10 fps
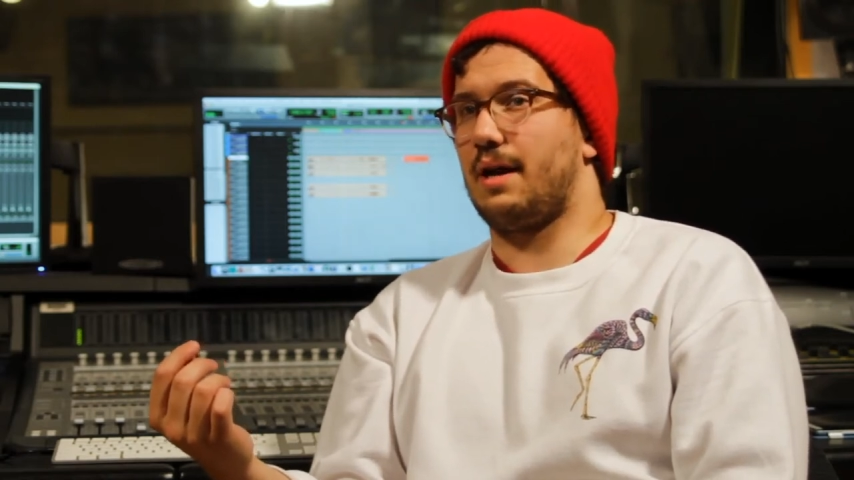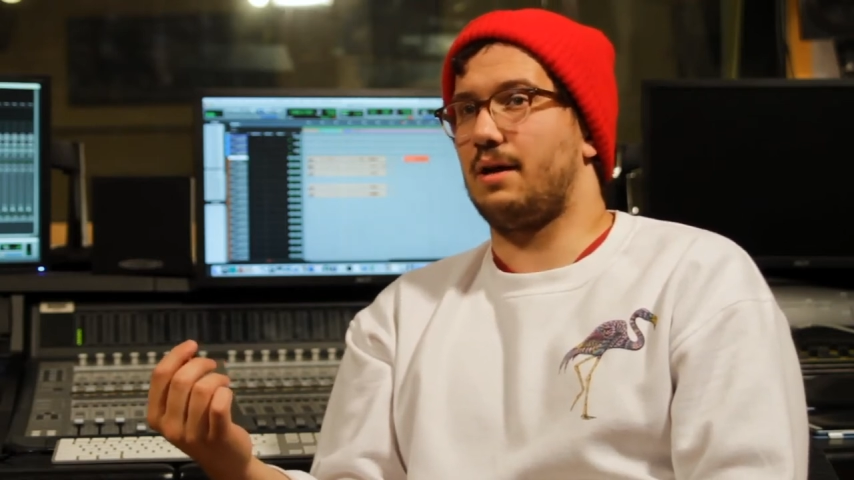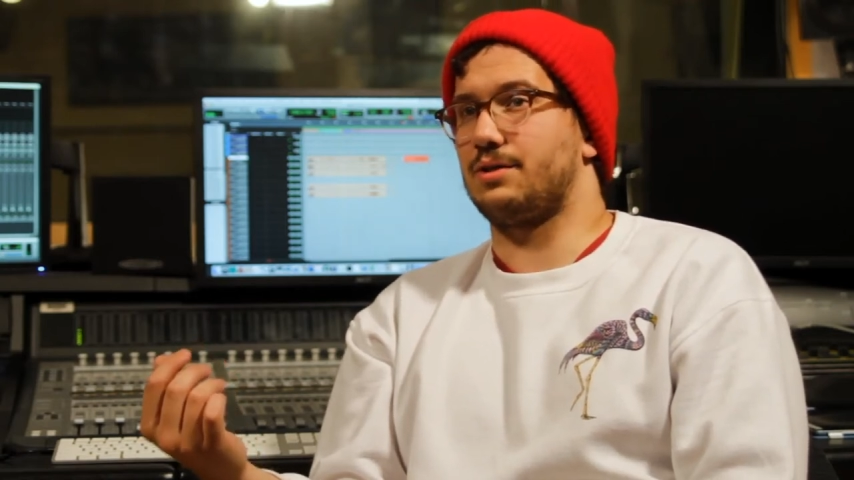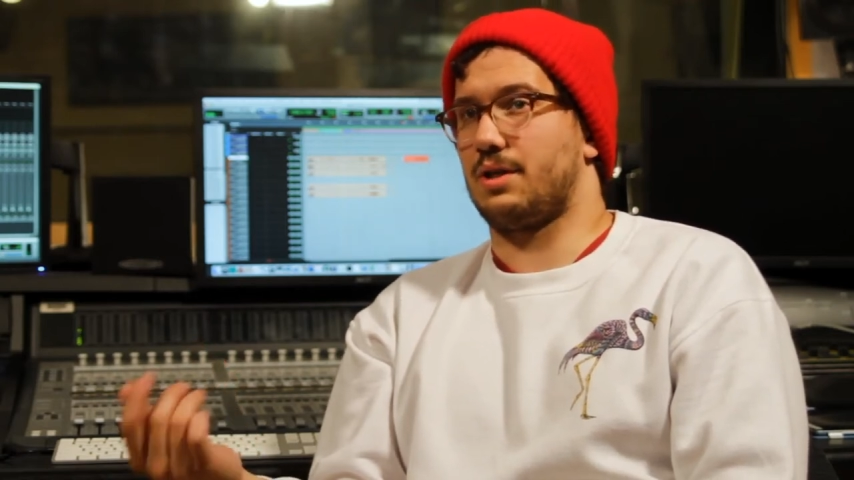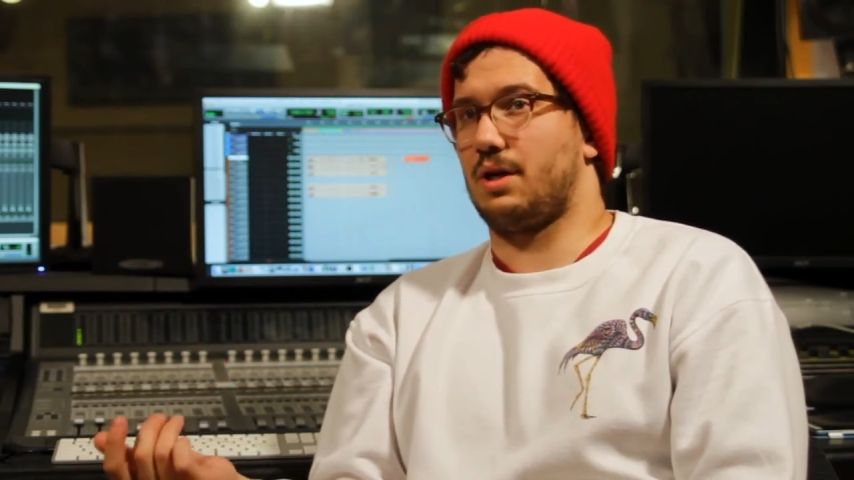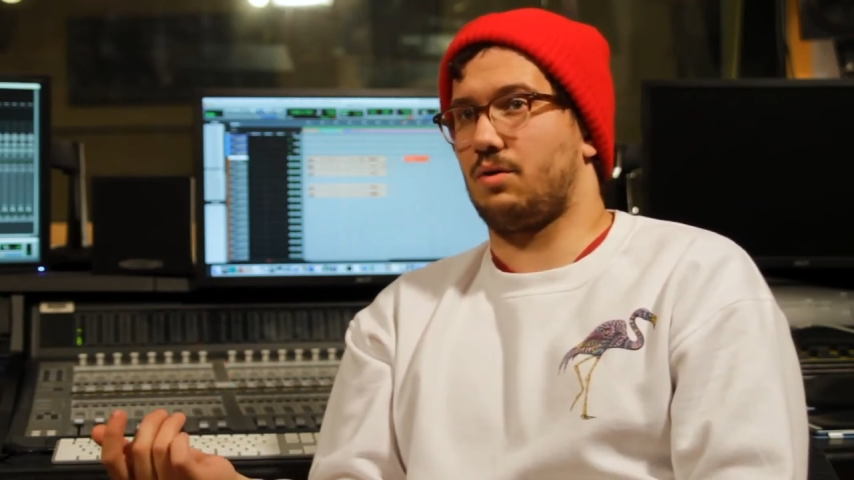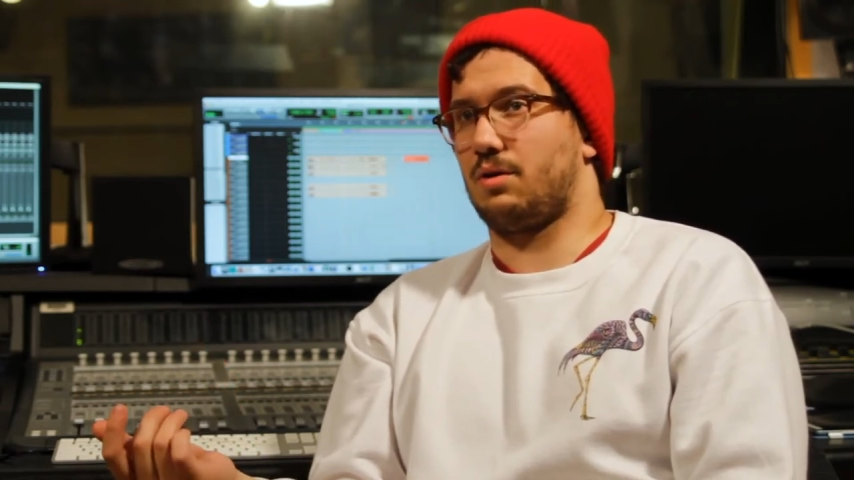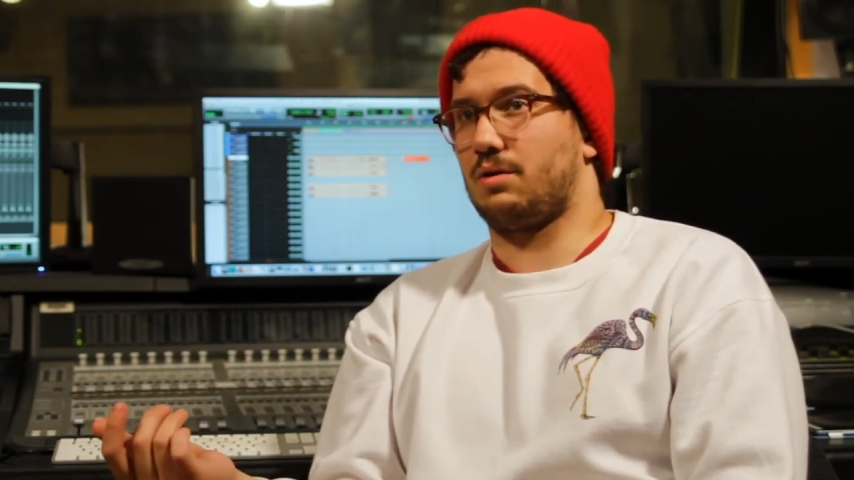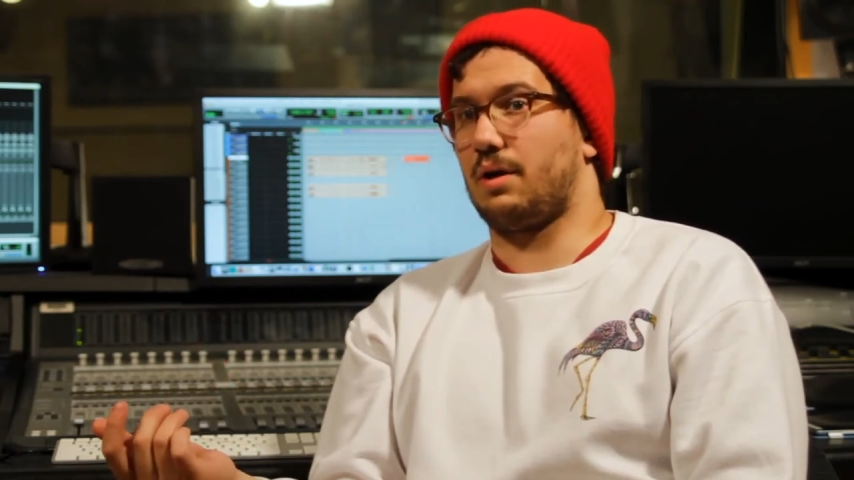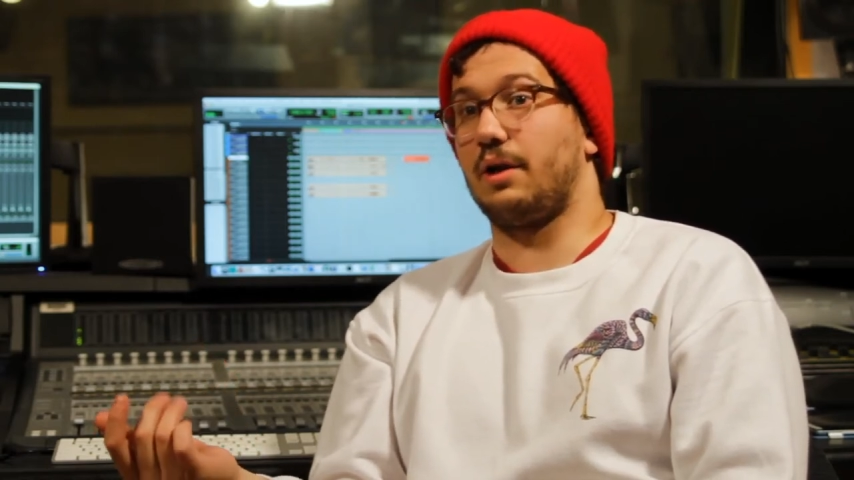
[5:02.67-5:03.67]
I was like,
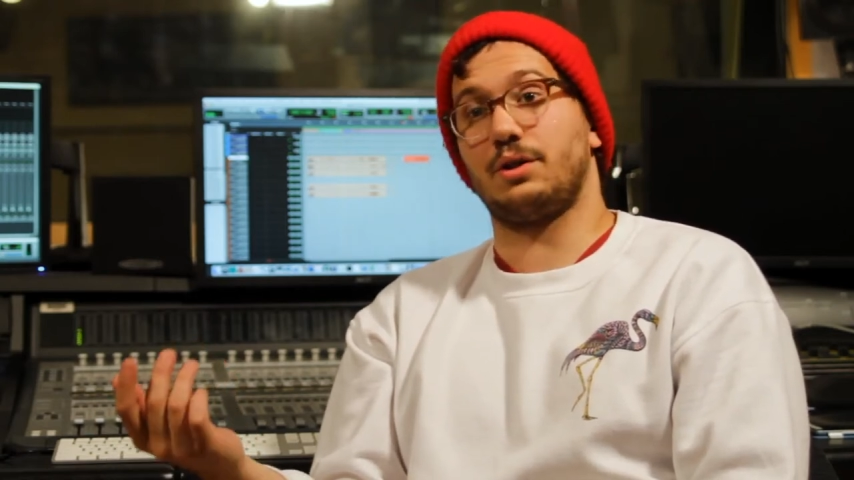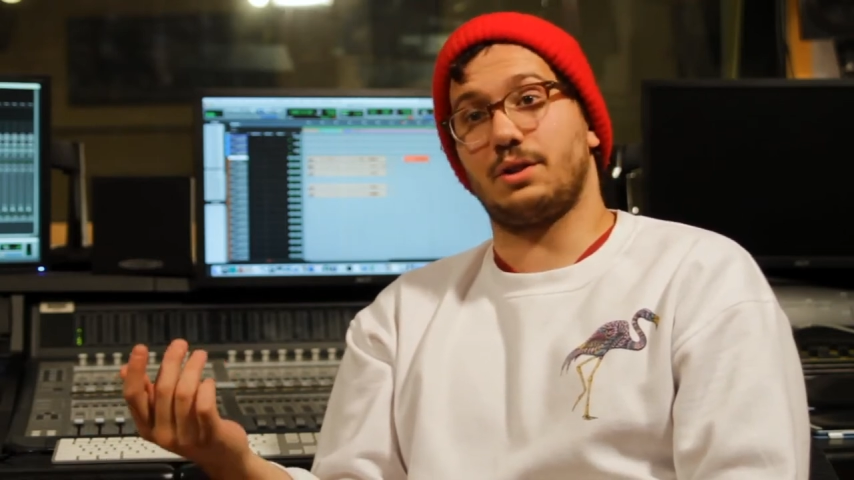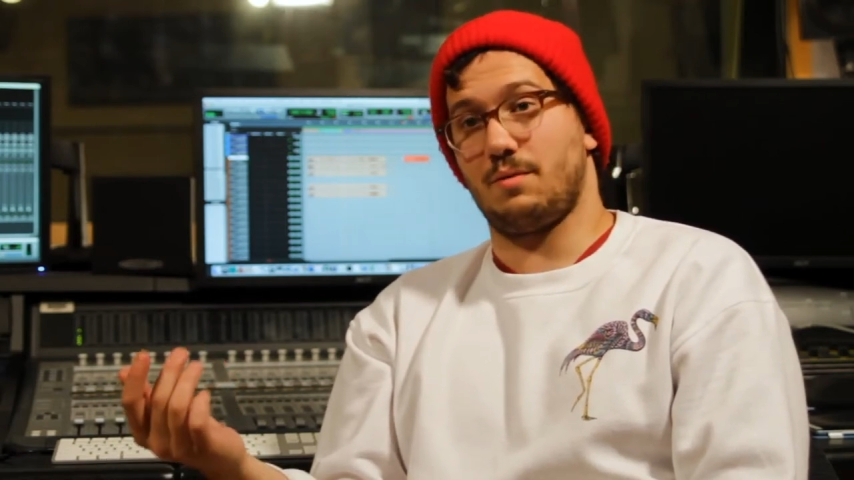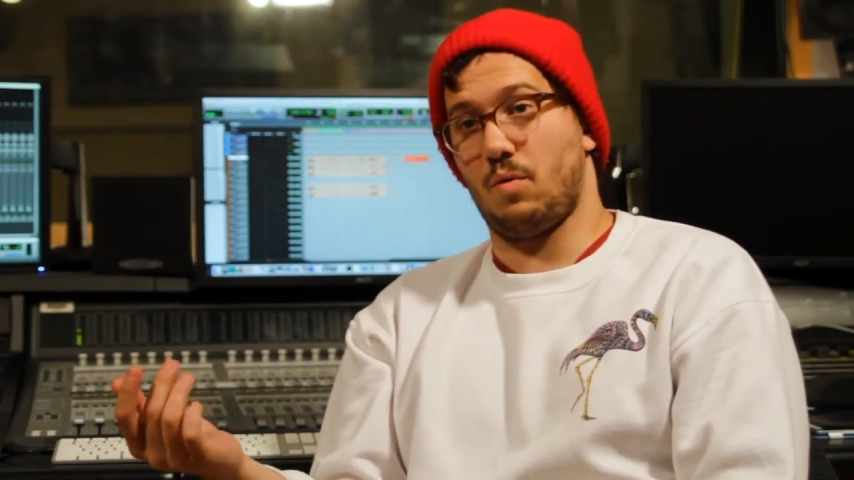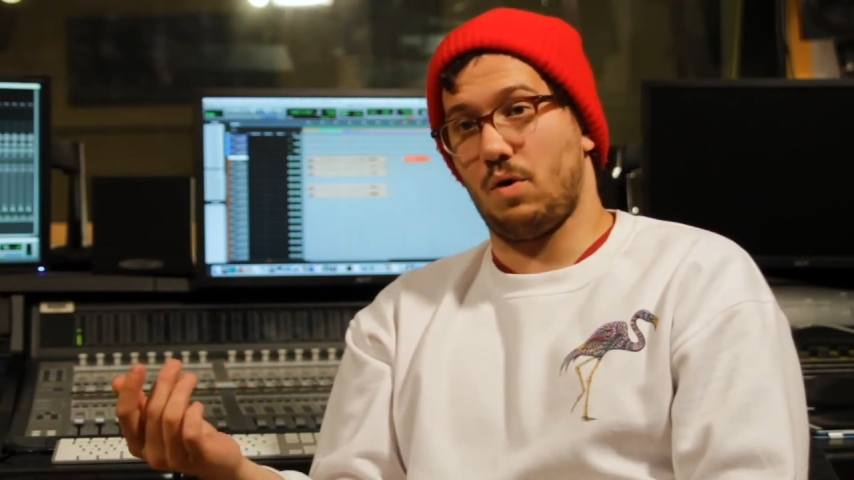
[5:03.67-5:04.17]
I looked into more